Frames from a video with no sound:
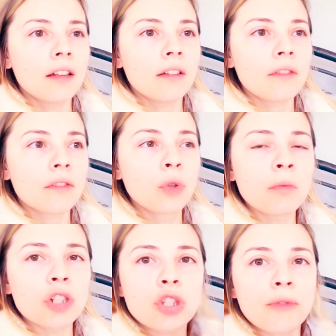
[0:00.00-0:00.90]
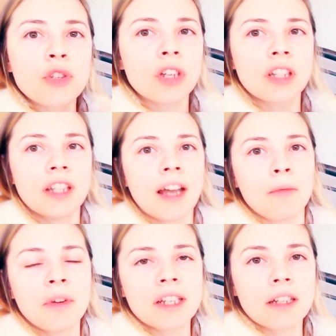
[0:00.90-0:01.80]
I thought that all
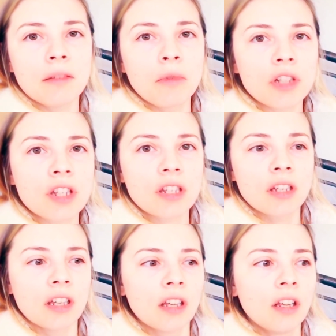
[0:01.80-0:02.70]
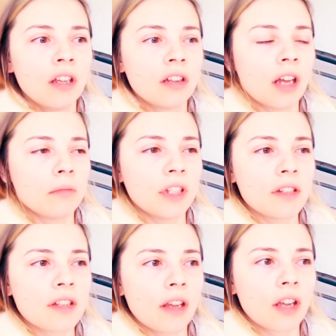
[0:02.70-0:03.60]
this is mine thoughts,
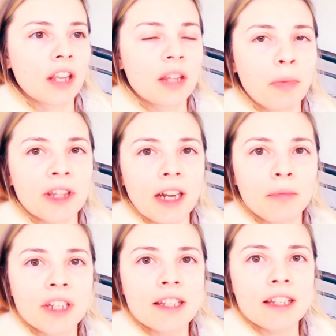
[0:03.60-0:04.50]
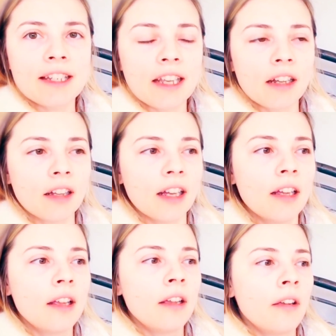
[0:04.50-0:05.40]
emotions, body needs of
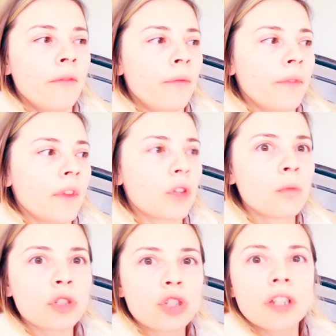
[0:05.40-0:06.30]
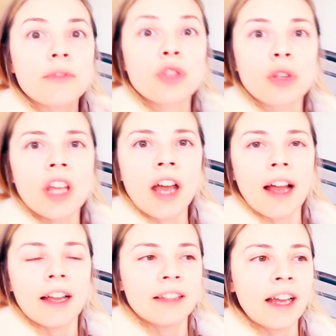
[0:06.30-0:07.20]
sorts. I thought it's
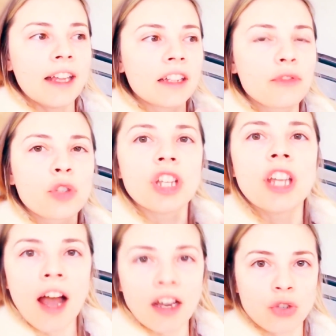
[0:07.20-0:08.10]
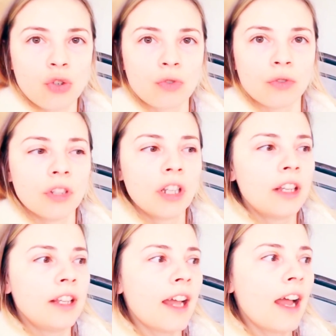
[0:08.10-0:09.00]
all me. I want all
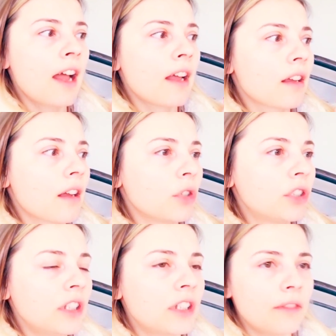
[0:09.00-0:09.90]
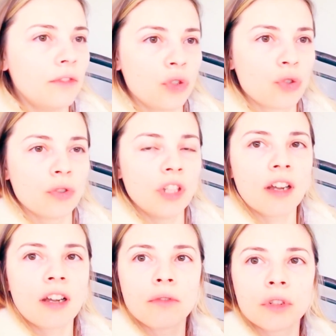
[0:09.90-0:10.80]
that. I hate someone.
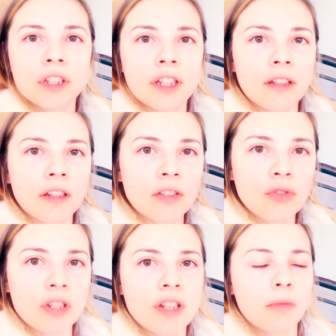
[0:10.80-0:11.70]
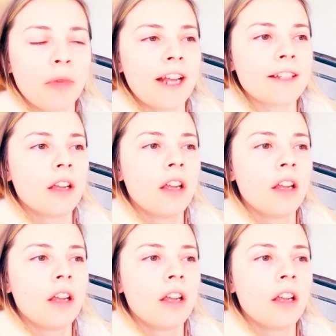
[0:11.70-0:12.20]
I want to abuse someone.